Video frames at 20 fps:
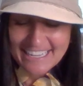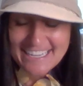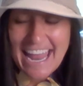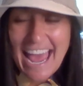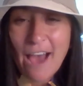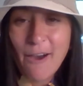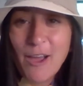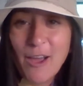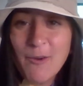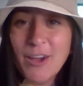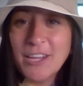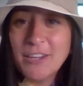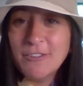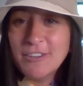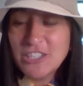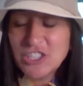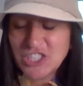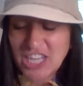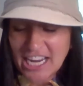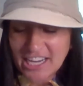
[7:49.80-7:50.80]
now I want you
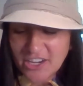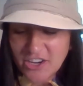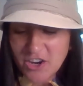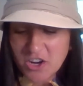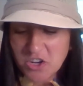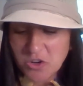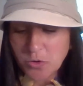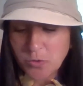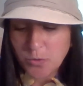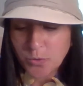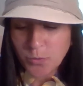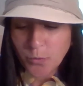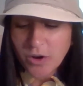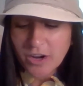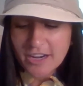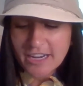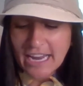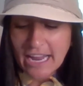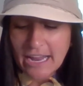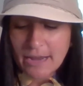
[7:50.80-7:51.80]
to check your own
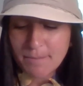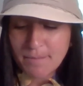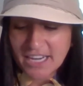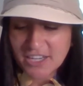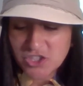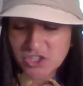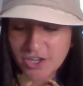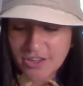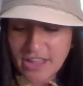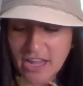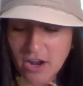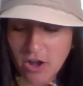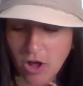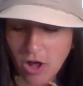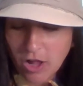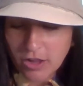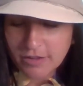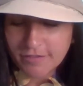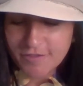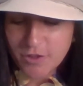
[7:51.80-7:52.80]
work and make sure that
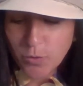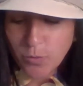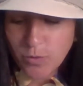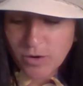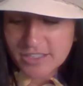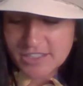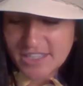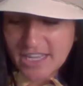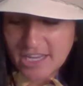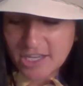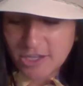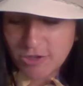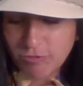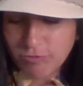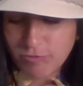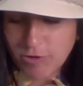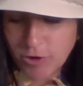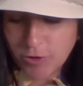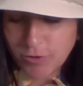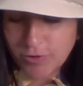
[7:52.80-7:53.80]
all of the words that you
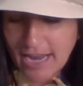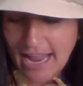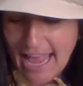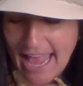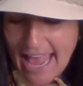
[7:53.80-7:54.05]
wrote